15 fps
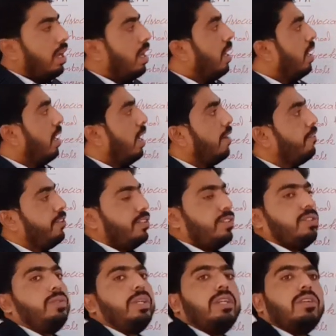Every
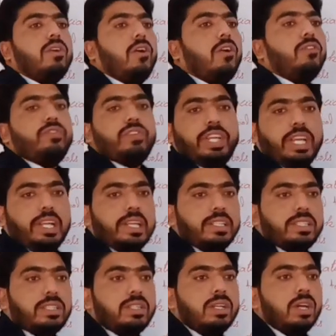student of
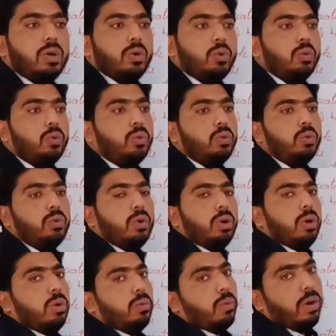English who
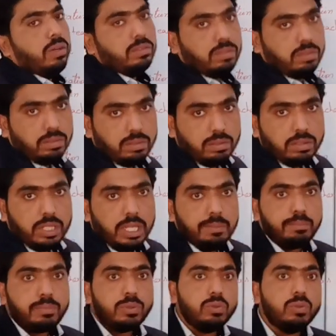want to
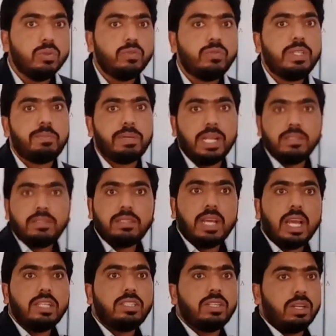improve the
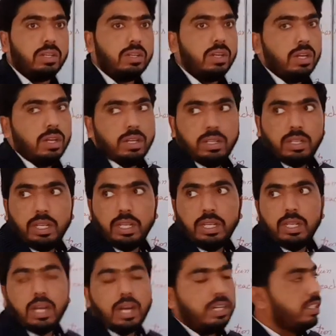pronunciation,
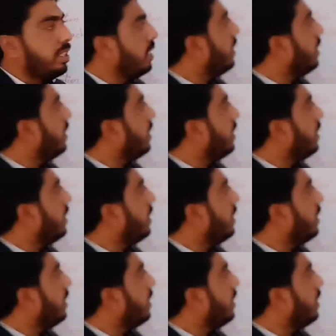he or she